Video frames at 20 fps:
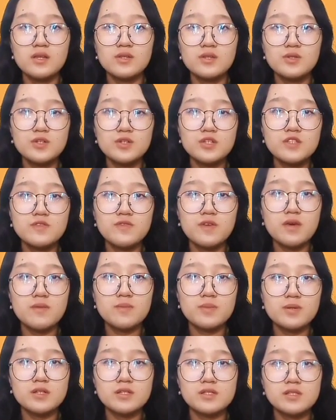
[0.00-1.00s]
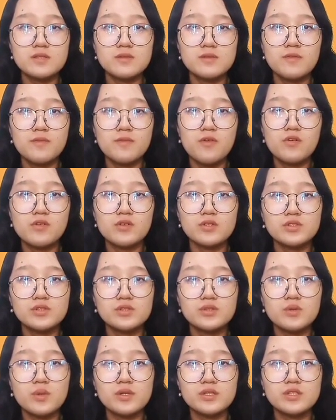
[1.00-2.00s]
newspapers focused
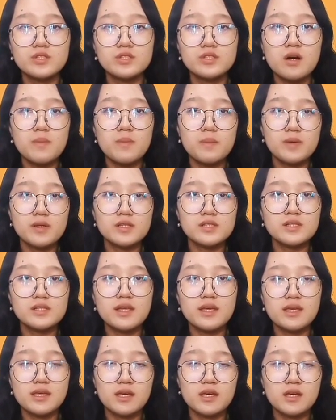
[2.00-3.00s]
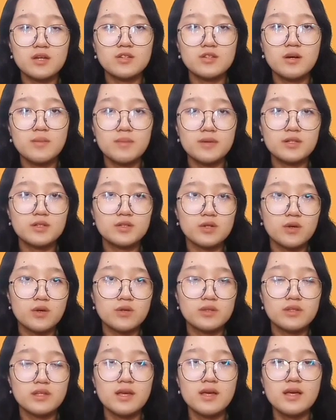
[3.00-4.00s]
towards topics like economic
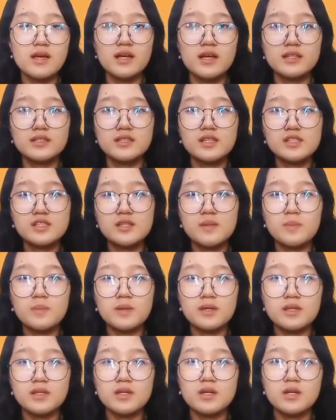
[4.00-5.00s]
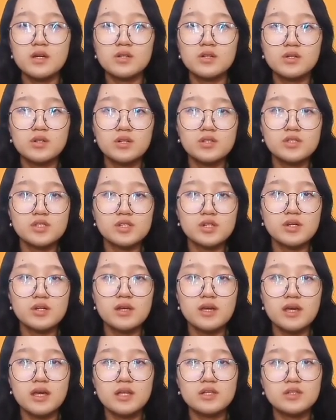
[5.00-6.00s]
growth, discipline, culture,
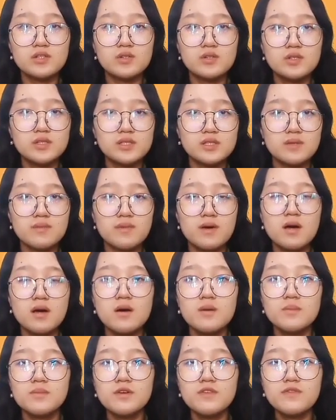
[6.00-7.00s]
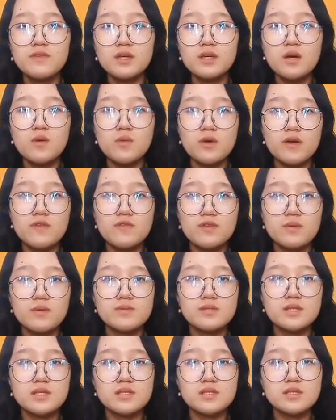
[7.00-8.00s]
and tourism, moving away from
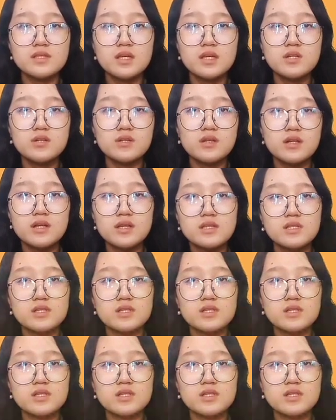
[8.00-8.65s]
sensationalist